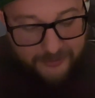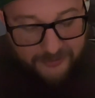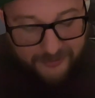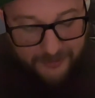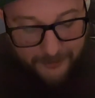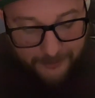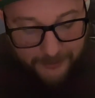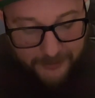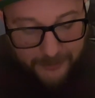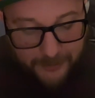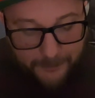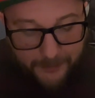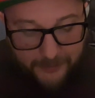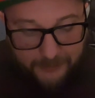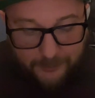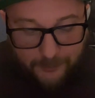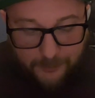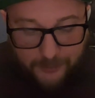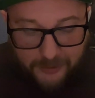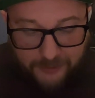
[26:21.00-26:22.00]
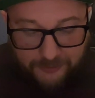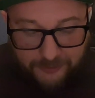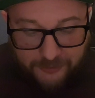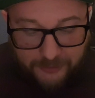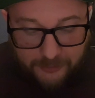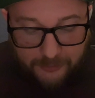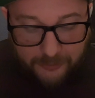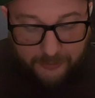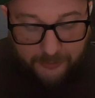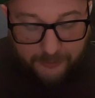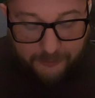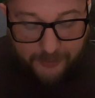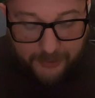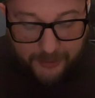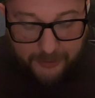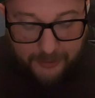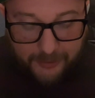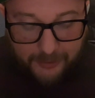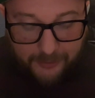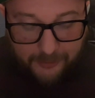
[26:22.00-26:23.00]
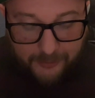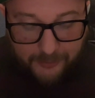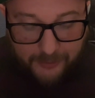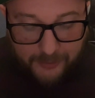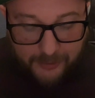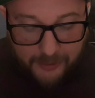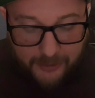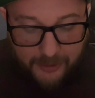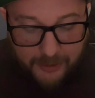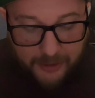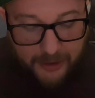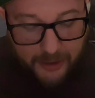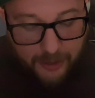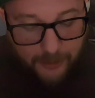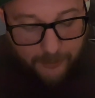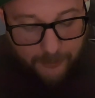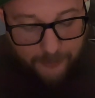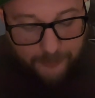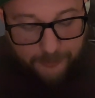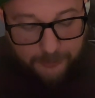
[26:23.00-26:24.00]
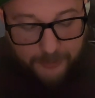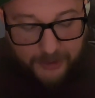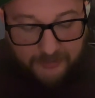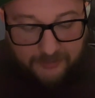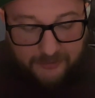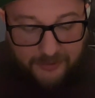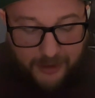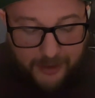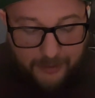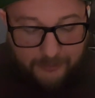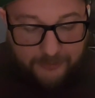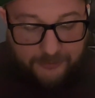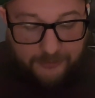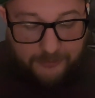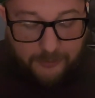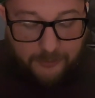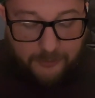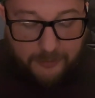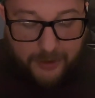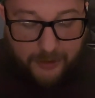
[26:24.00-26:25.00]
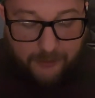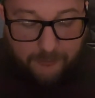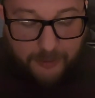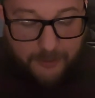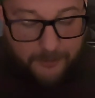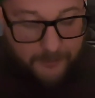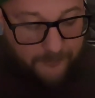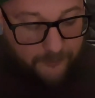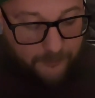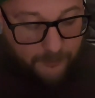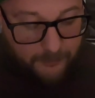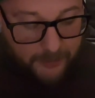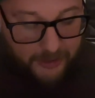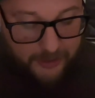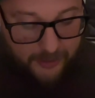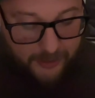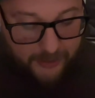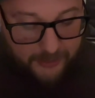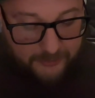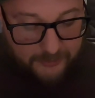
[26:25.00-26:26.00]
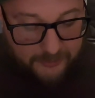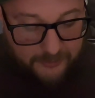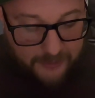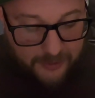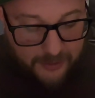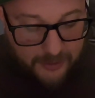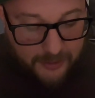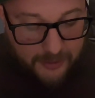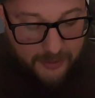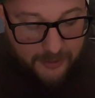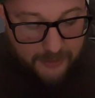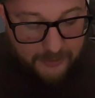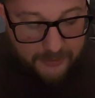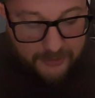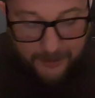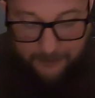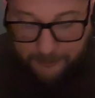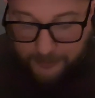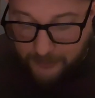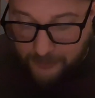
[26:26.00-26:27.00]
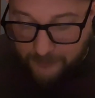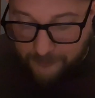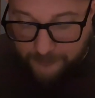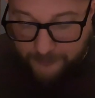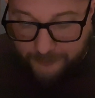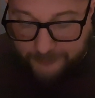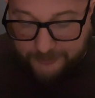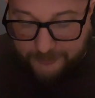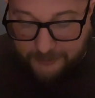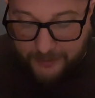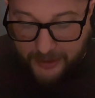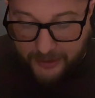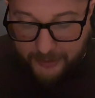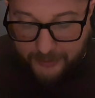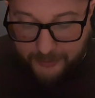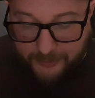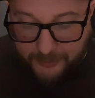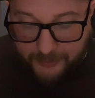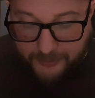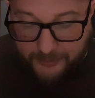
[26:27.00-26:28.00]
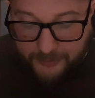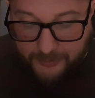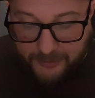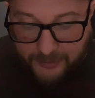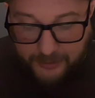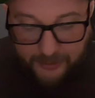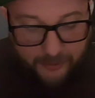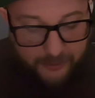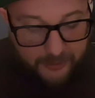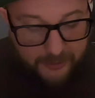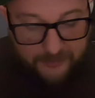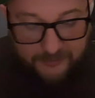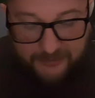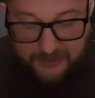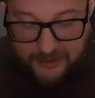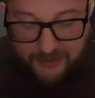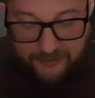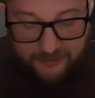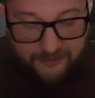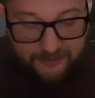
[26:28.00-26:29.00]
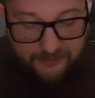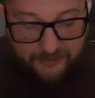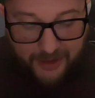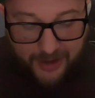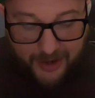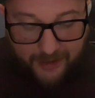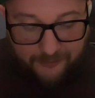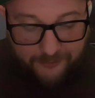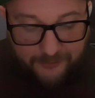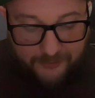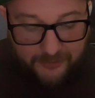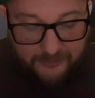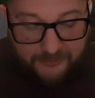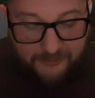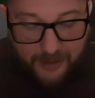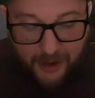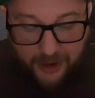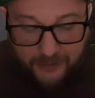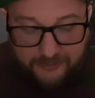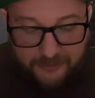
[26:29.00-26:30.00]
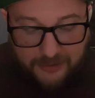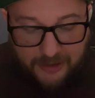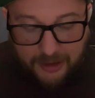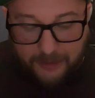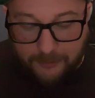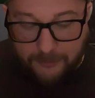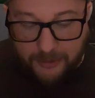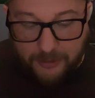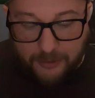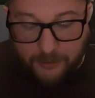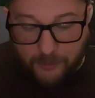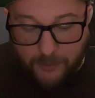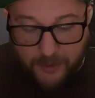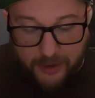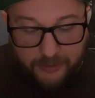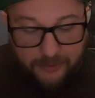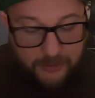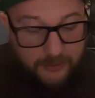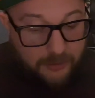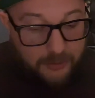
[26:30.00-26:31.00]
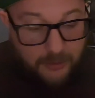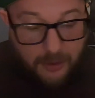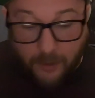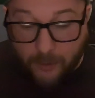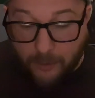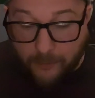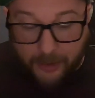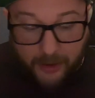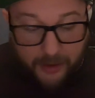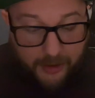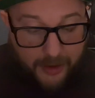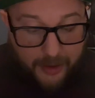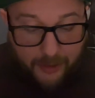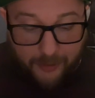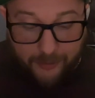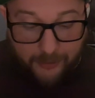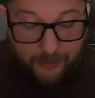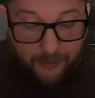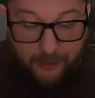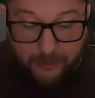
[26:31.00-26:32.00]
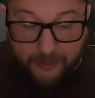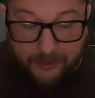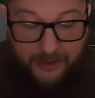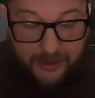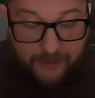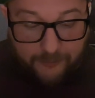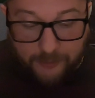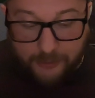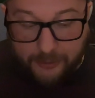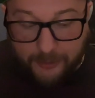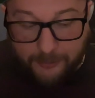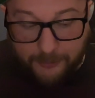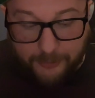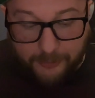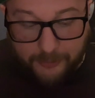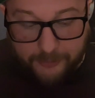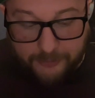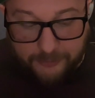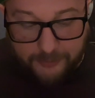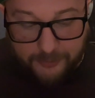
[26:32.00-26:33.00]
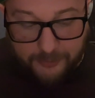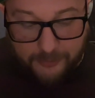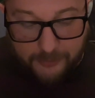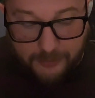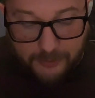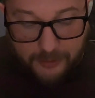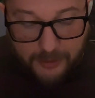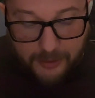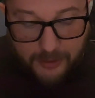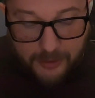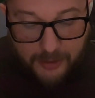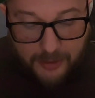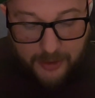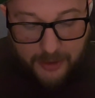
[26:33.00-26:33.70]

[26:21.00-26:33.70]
There was something about the way she looked right now. It almost made time slow down right before my eyes. That beautiful smile and her contagious laugh intoxicated me in a way that no amount of alcohol could ever come close to.